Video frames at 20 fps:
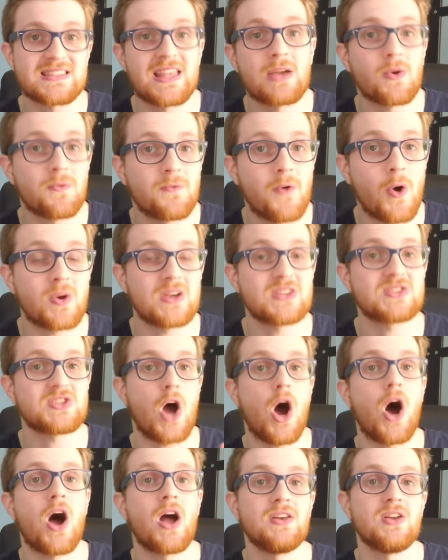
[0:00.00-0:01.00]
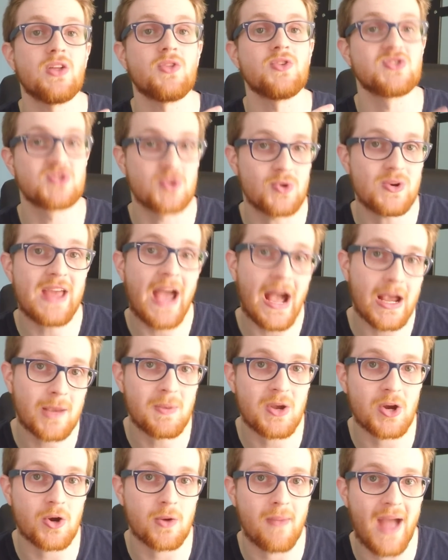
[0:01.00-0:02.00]
They were focused on the Zodiac
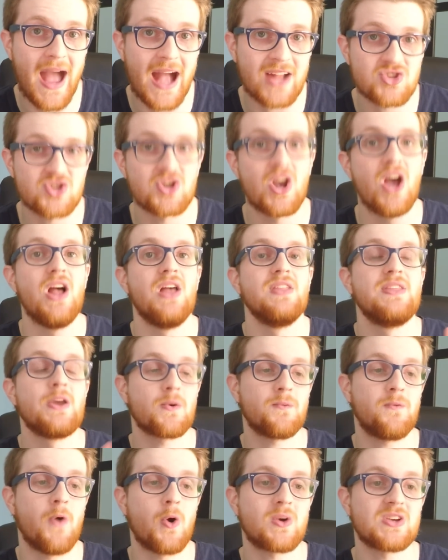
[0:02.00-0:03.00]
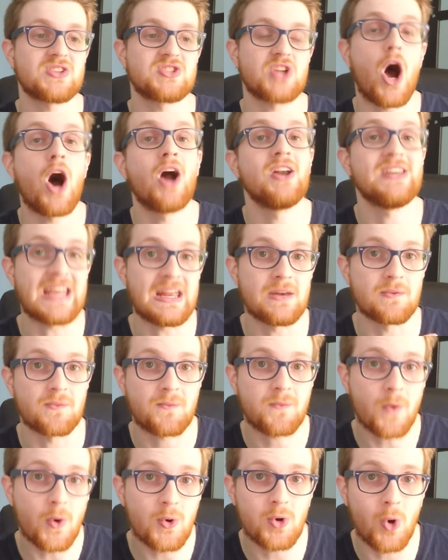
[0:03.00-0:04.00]
Mirror match, they were focused on
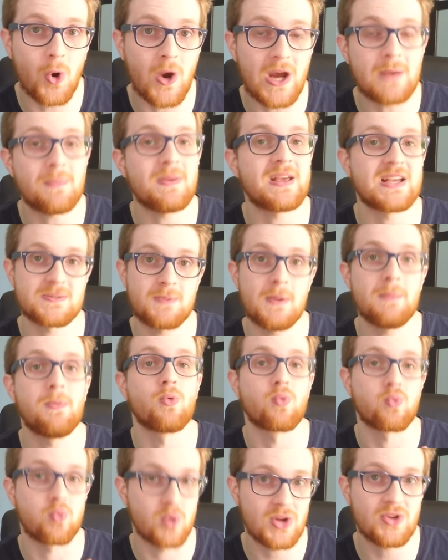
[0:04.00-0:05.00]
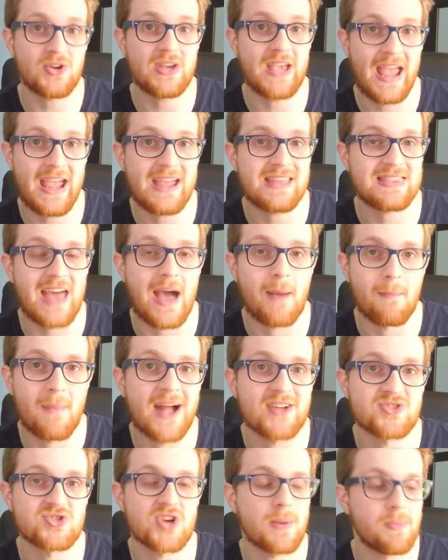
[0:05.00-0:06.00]
Infernoid, because people really hate that
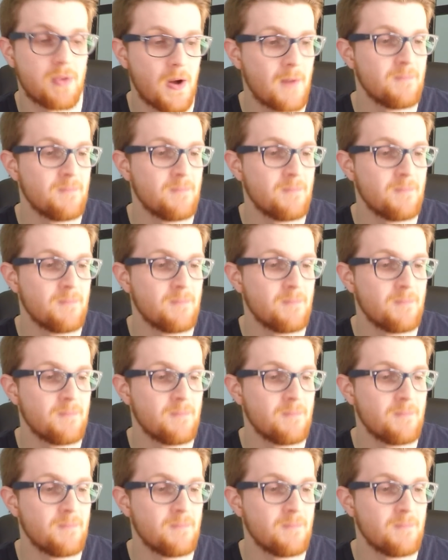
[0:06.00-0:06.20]
matchup,